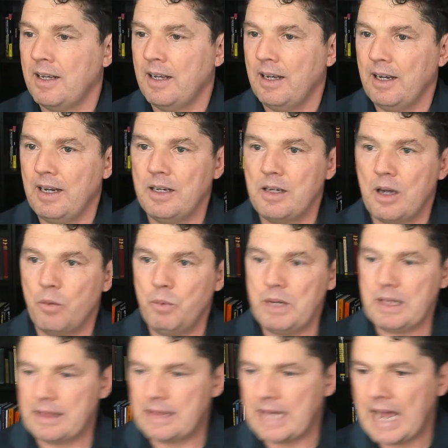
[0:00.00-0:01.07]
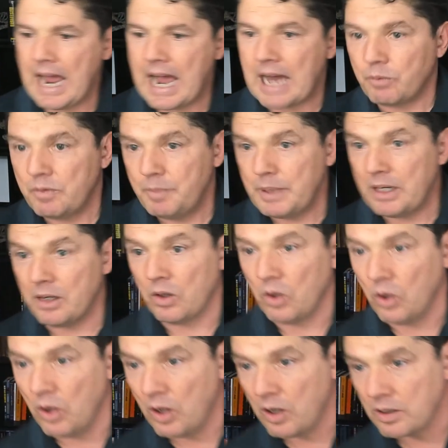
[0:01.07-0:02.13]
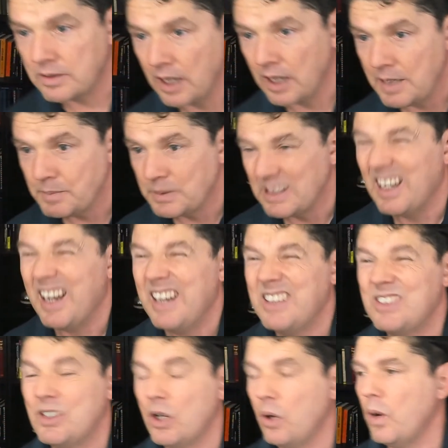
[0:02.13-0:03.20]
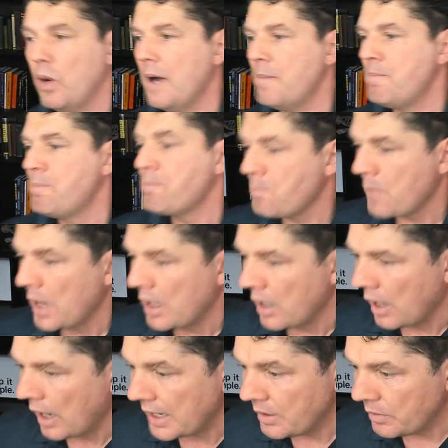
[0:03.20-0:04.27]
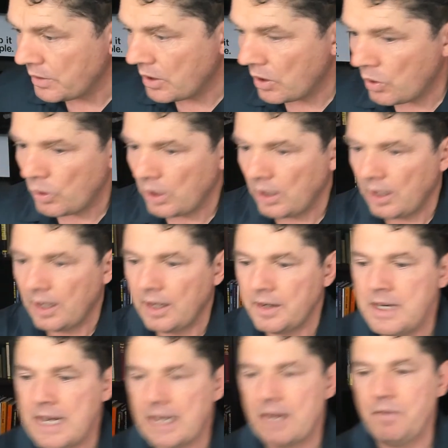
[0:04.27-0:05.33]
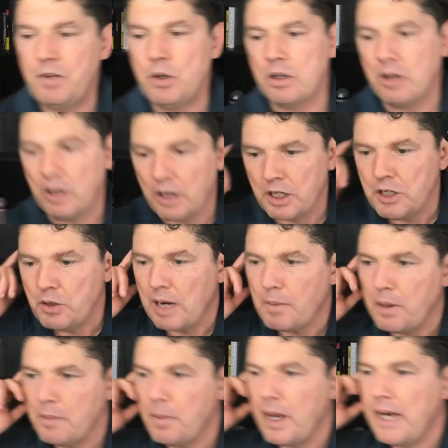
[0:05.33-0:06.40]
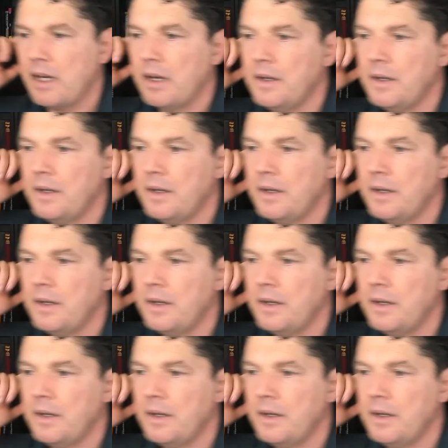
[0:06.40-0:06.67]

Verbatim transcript: And uh, with that, we've been on a long time today. So um, I don't know, uh, Nick. If you can, you come on, Mike.